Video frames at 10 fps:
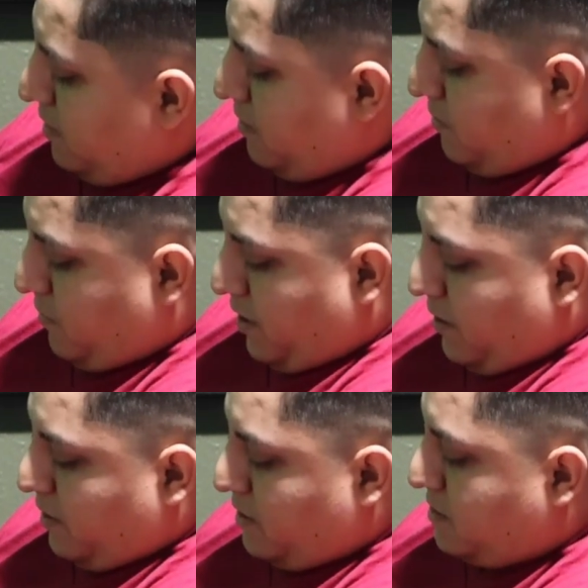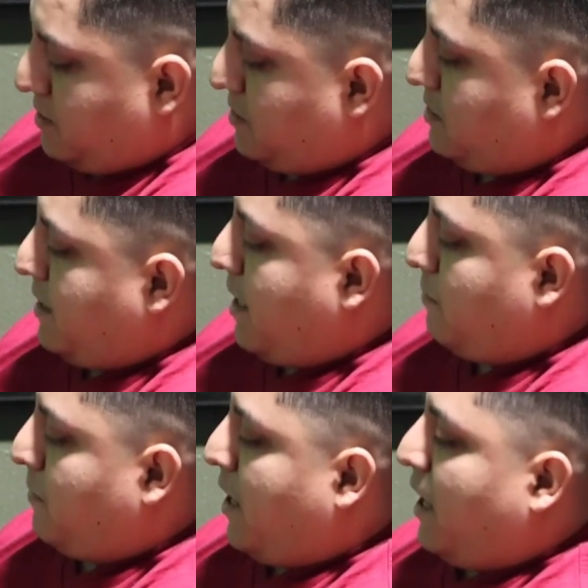All right, it's a
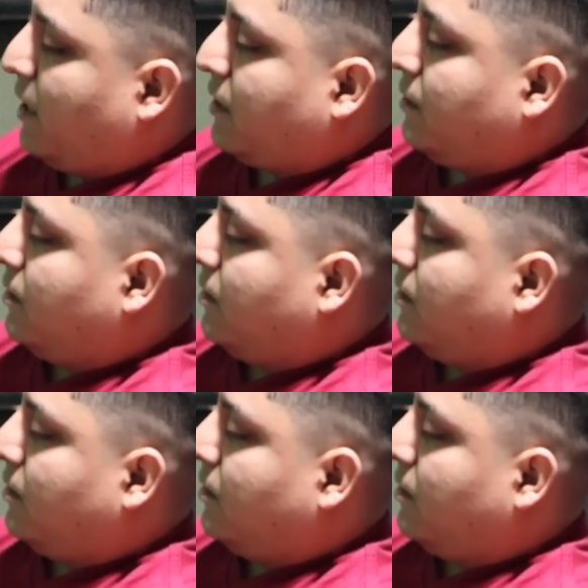snap back.